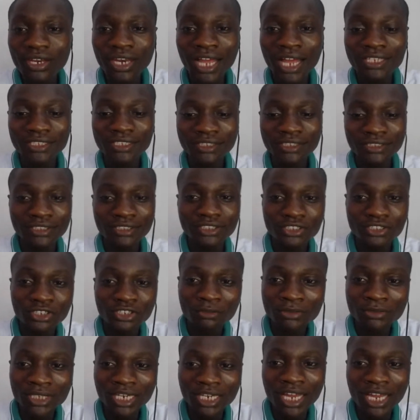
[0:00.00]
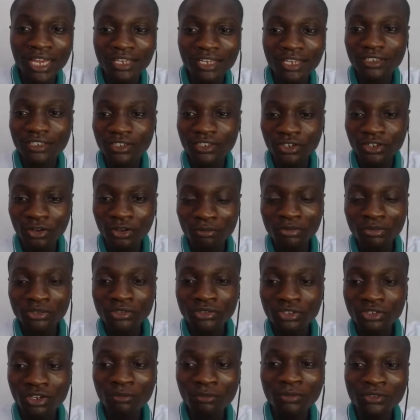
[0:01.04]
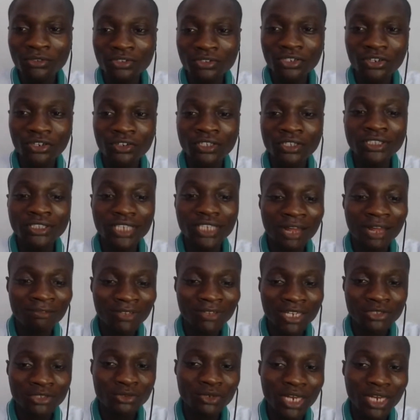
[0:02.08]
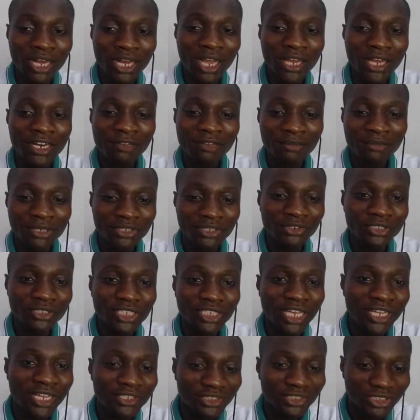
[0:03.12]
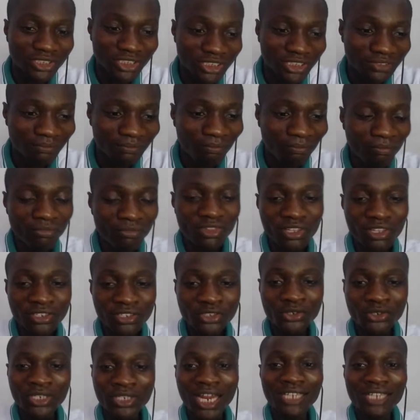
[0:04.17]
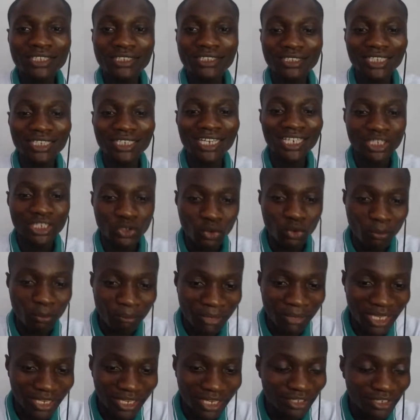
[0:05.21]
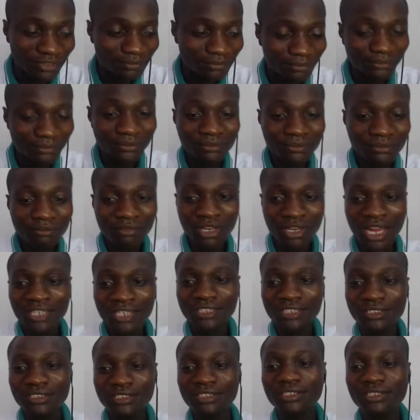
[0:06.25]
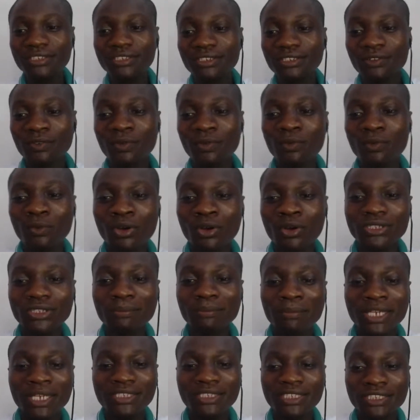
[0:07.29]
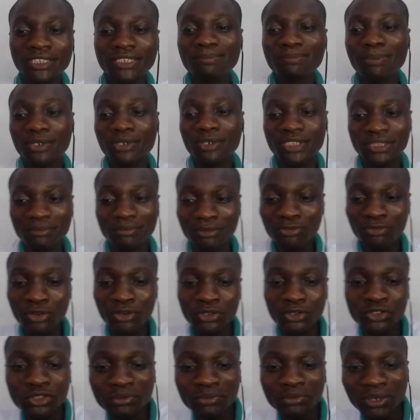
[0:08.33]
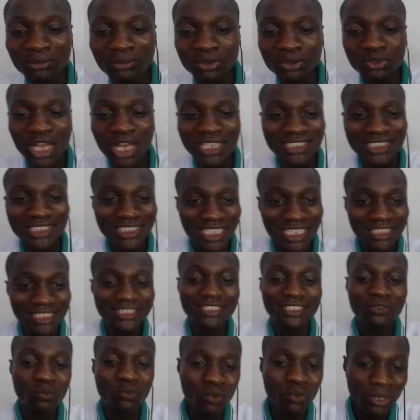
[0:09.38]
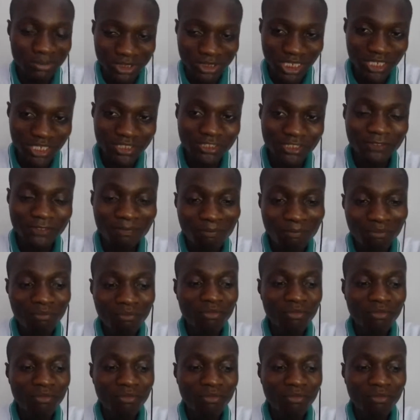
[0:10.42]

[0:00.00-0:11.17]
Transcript: That is something like www.afterschoolacademy.ng. So that is a domain. That is what makes it possible for you to be able to access the website.